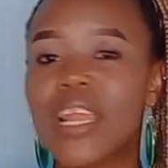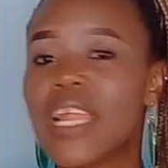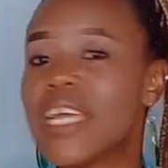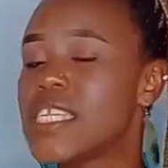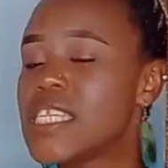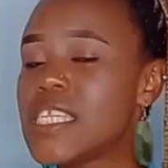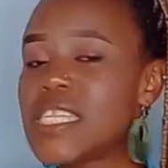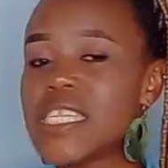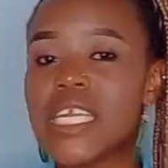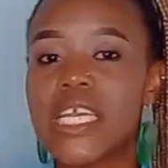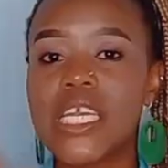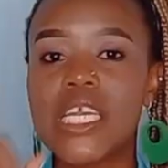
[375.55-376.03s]

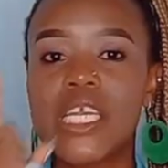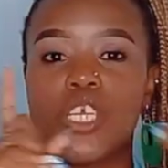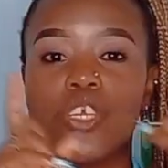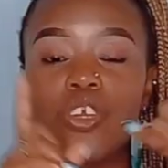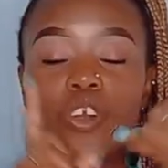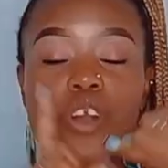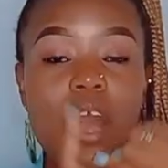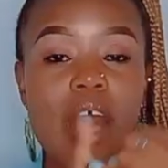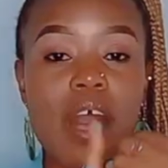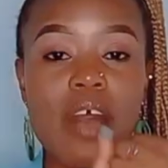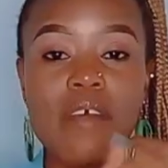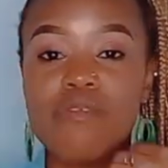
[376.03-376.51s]
Let's say
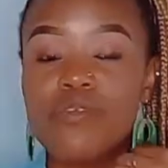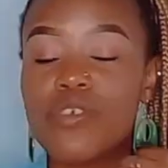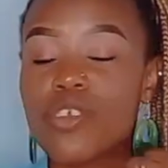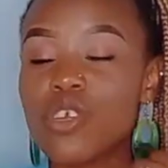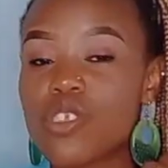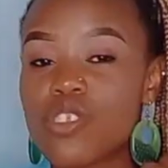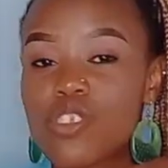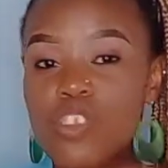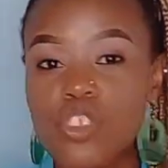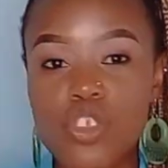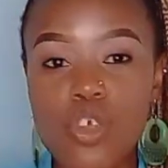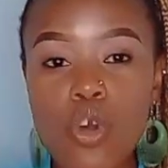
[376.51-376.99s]
you have
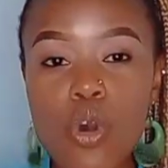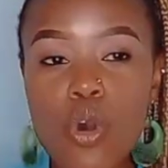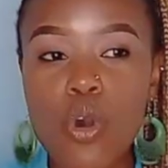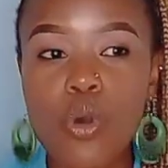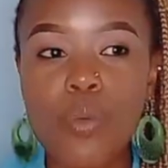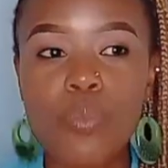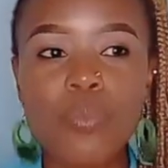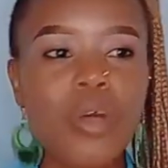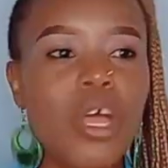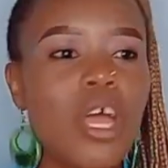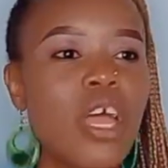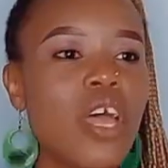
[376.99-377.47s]
your
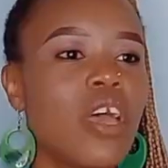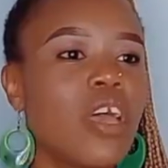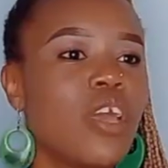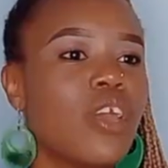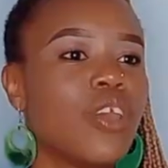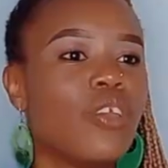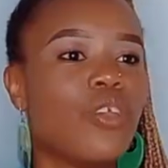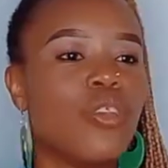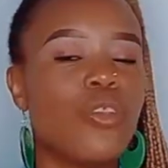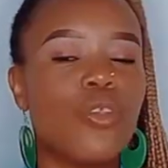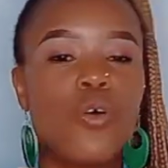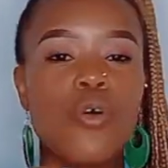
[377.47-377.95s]
soap,
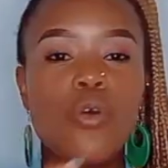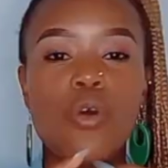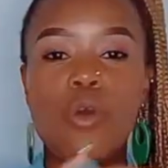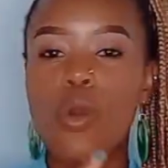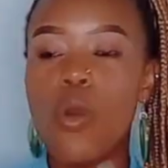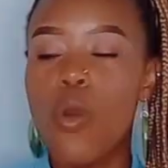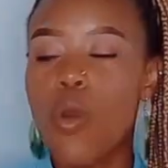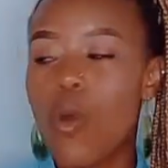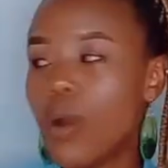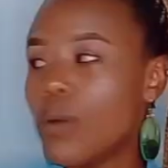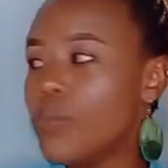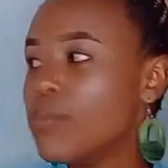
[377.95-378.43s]
you
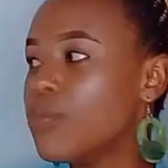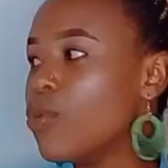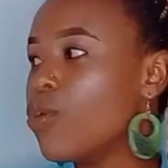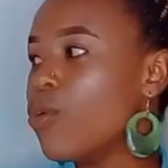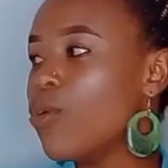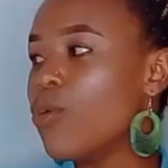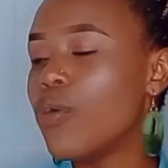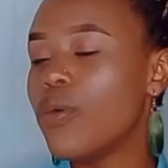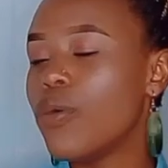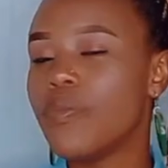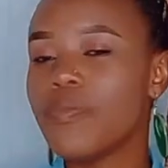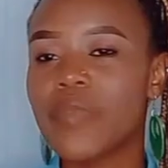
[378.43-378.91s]
know,
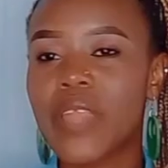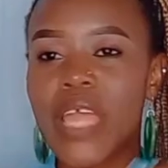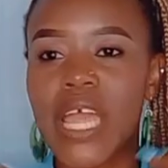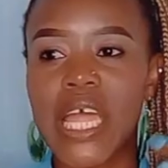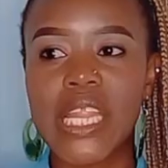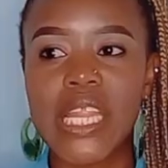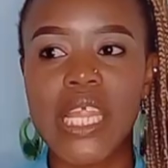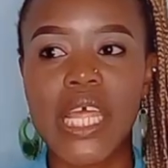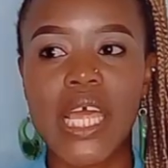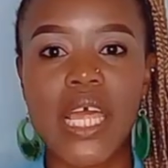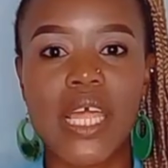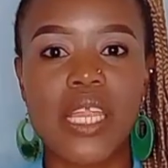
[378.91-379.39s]
Omo,
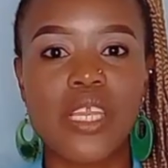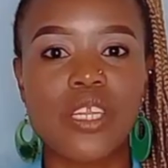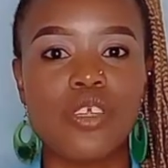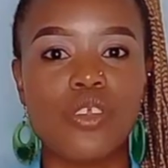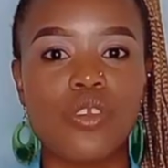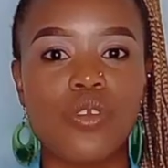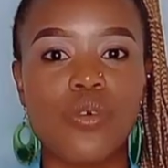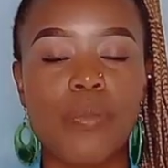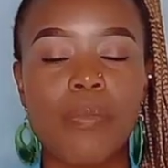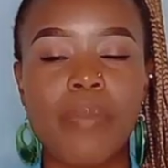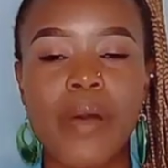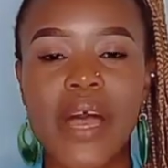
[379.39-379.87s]
and then,
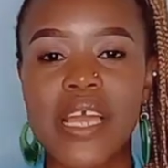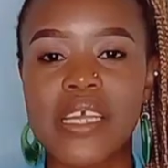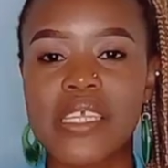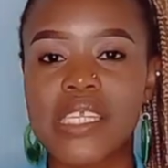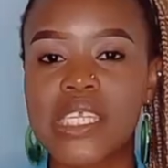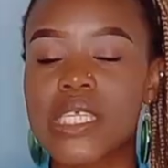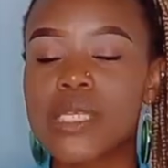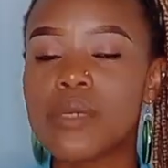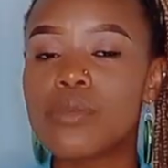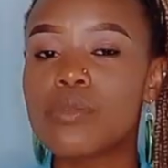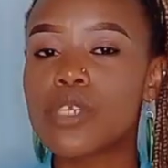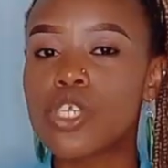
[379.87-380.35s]
you know, buy
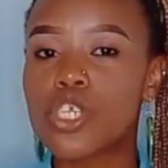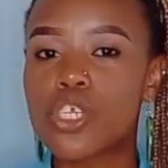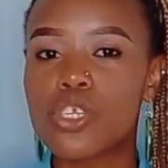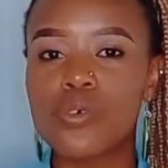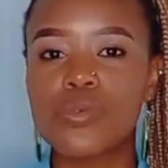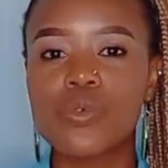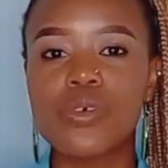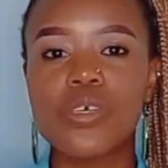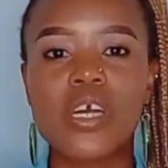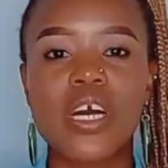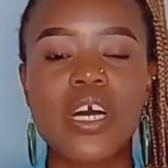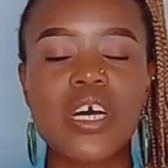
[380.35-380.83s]
some
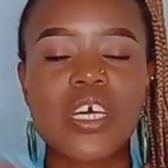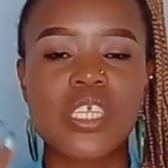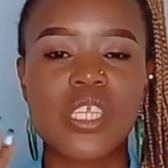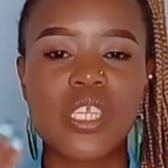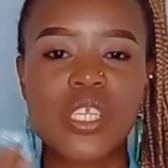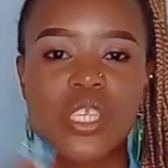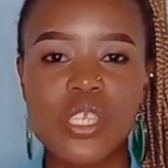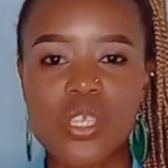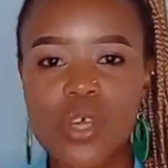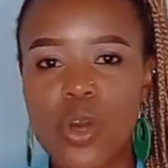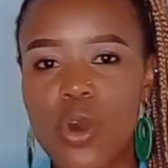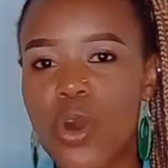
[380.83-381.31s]
sugar,
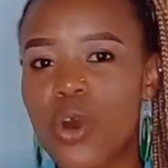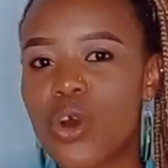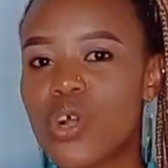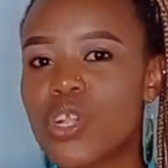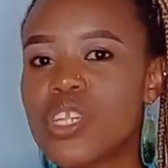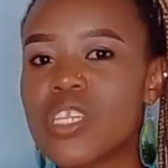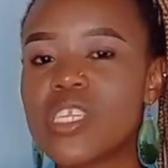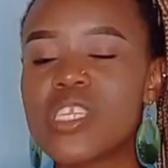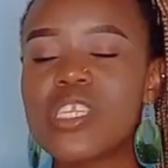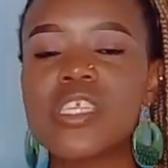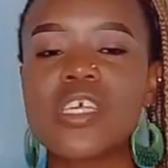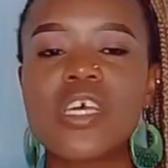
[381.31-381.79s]

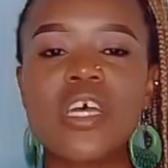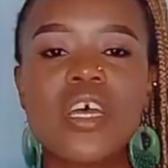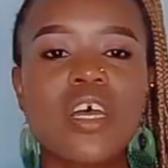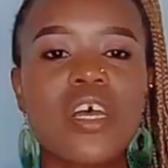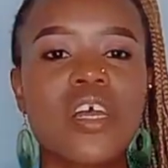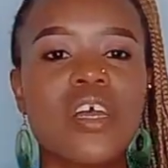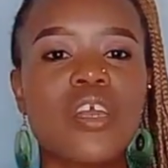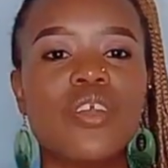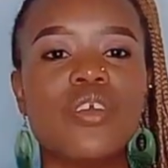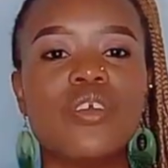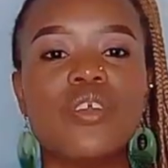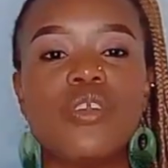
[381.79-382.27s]
salt,
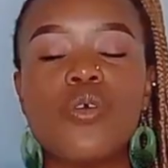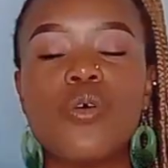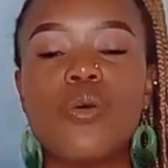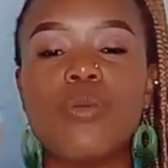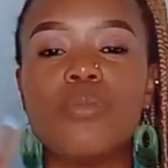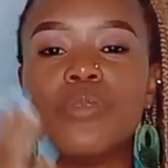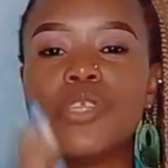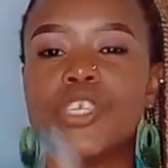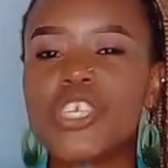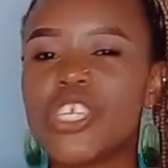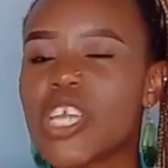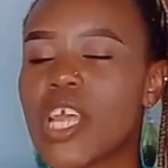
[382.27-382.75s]
you
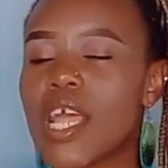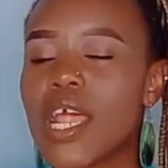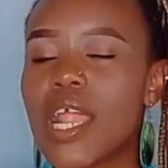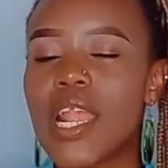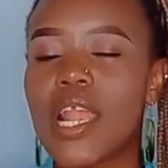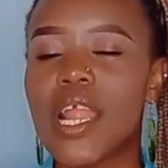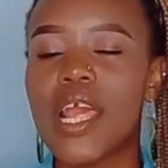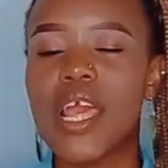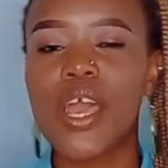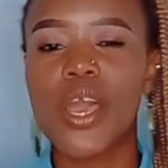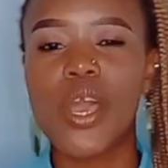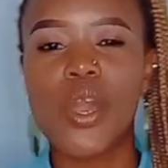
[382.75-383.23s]
know,
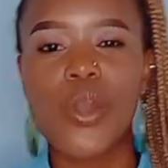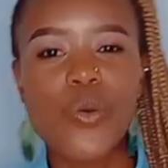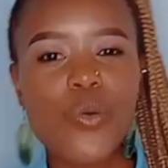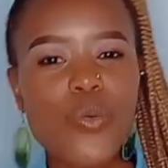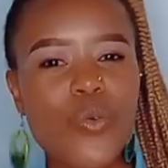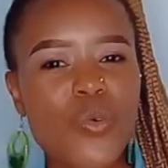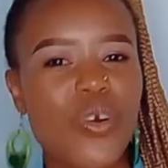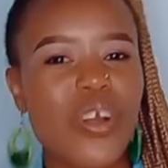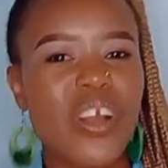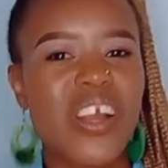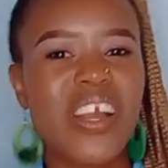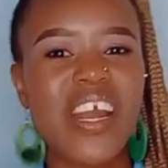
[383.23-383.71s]
mchele,
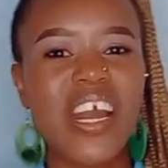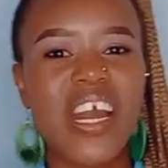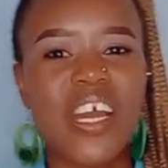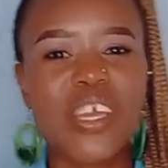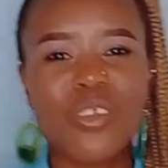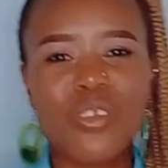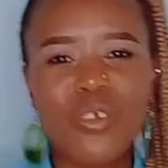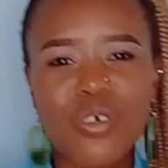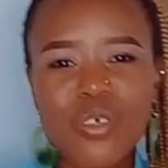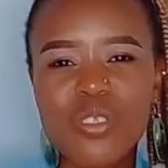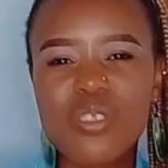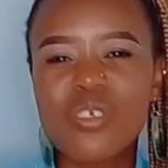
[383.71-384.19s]
unga,
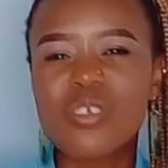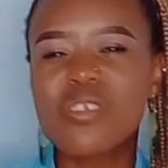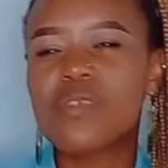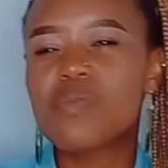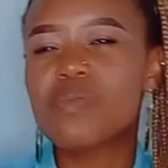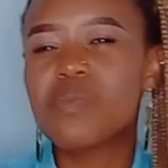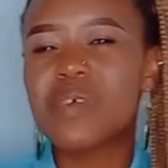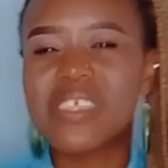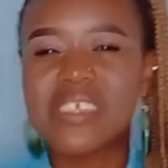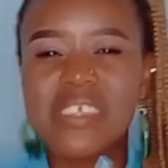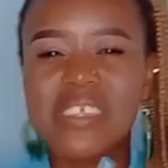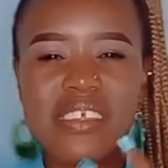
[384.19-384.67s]
you know,
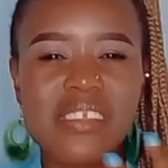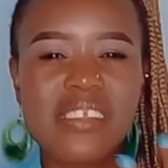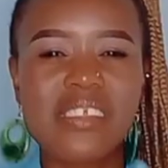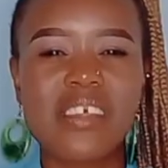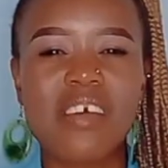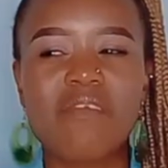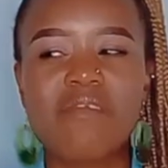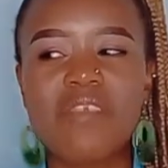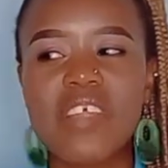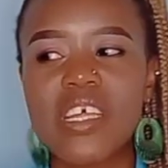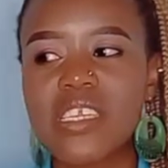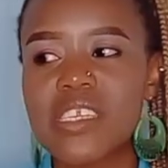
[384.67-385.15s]
those basic
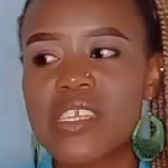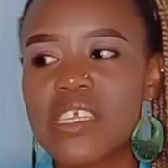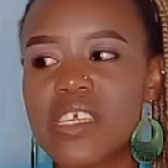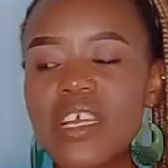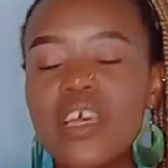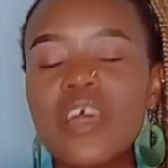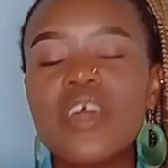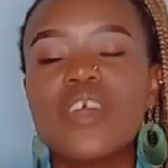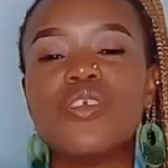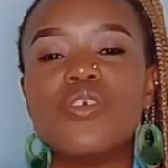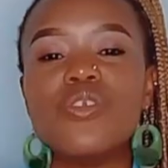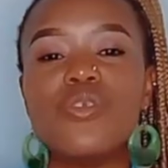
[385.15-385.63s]
stuff that,
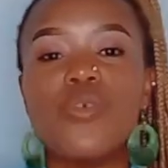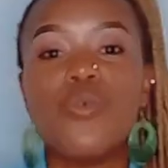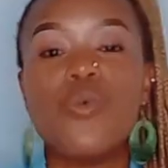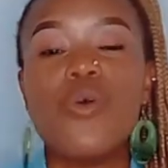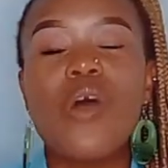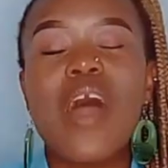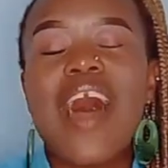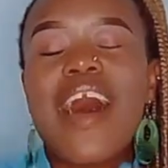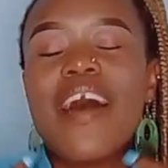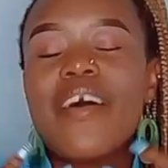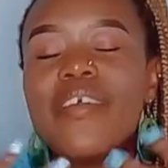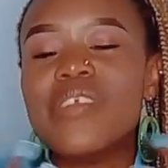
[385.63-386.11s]
you
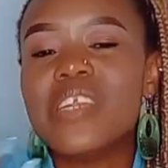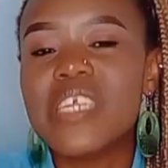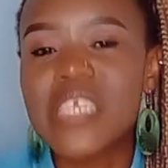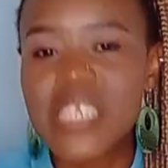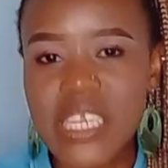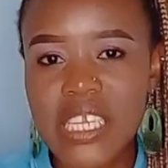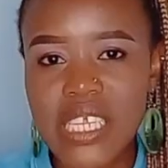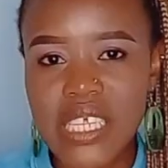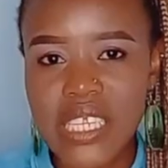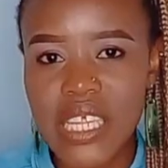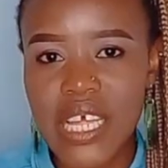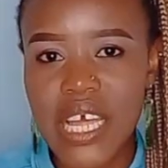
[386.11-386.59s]
know, are
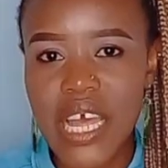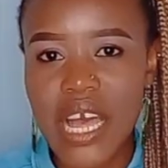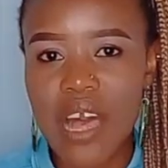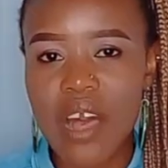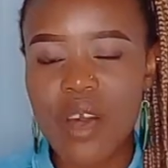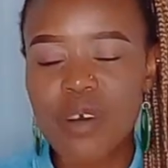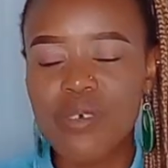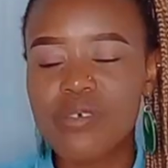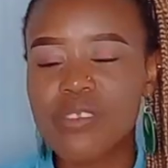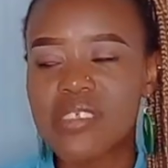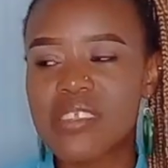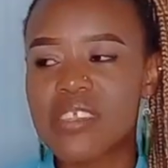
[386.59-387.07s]
needed in the
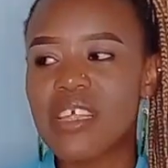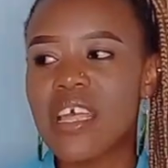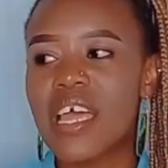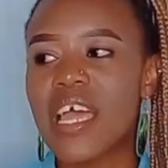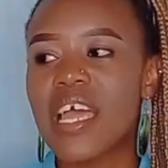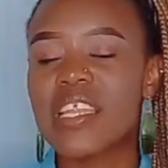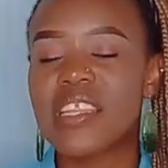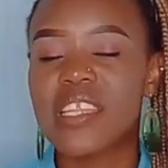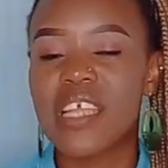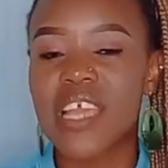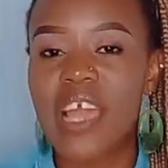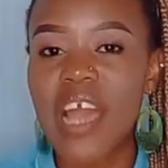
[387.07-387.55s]
house
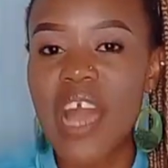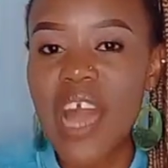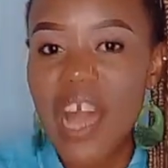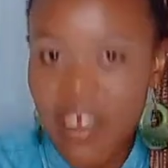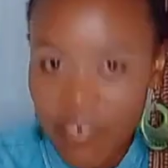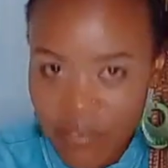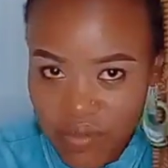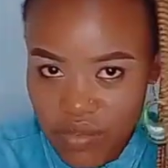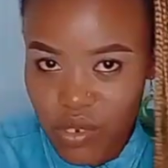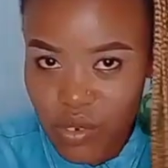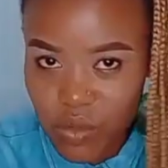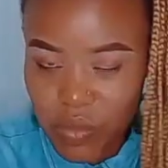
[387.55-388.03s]
and they
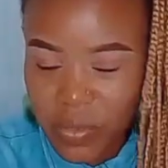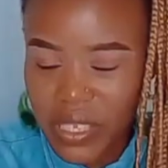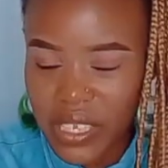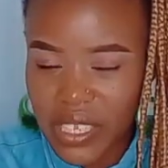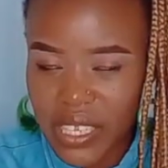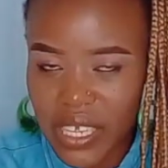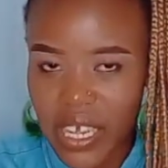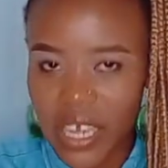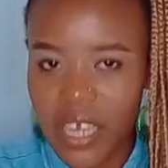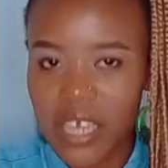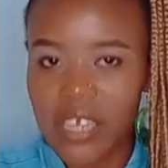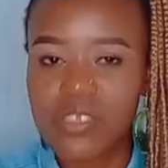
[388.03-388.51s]
have to be
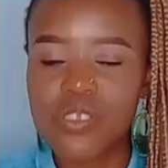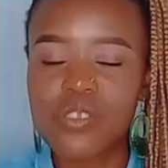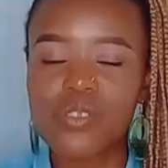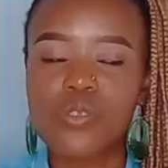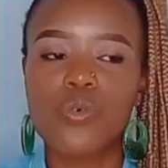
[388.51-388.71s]
there.